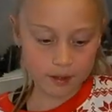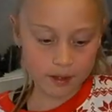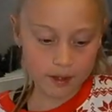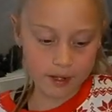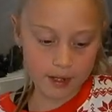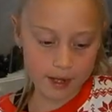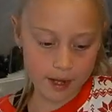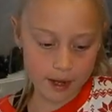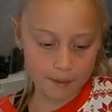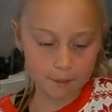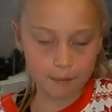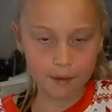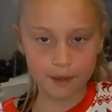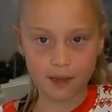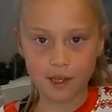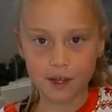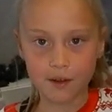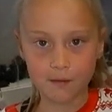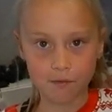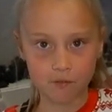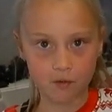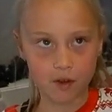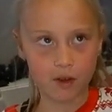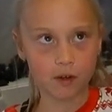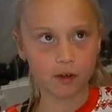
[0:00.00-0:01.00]
Yeah, but
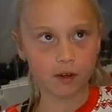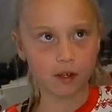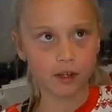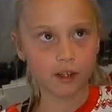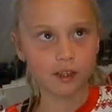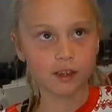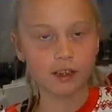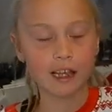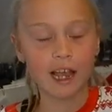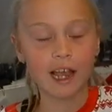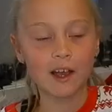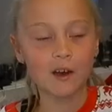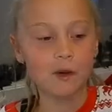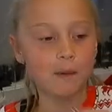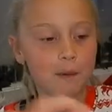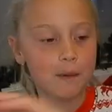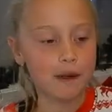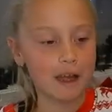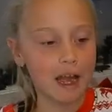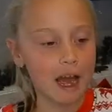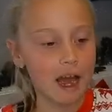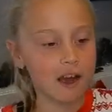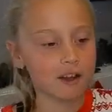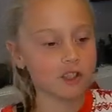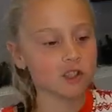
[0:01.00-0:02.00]
they're very. They could but
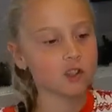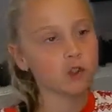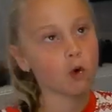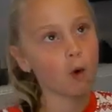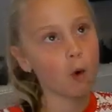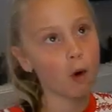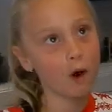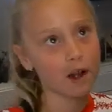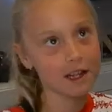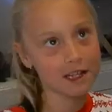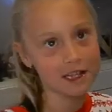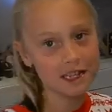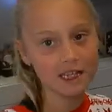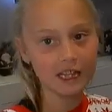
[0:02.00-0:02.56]
be our short struggle.